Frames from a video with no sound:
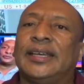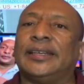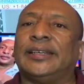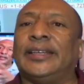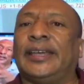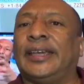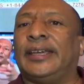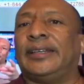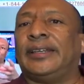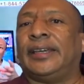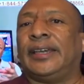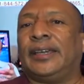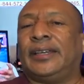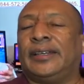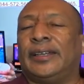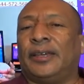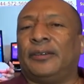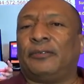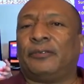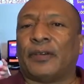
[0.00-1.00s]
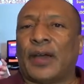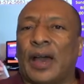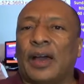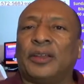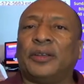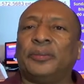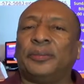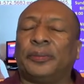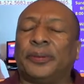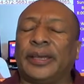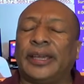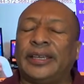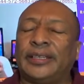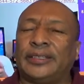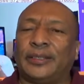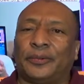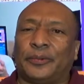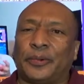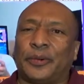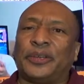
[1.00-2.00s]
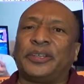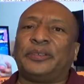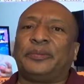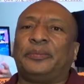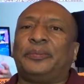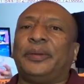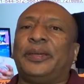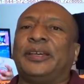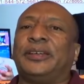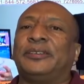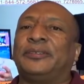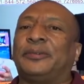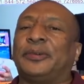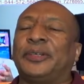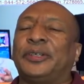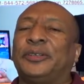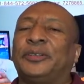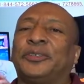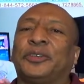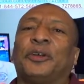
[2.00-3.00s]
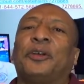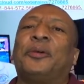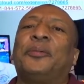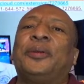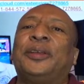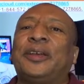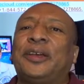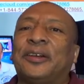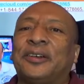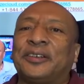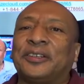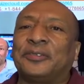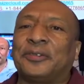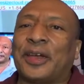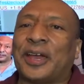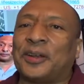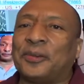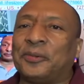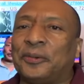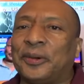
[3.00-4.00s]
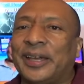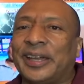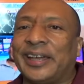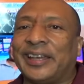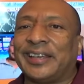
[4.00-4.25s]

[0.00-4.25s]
they, they, they found a place, they wanted to build one of those urban areas right away,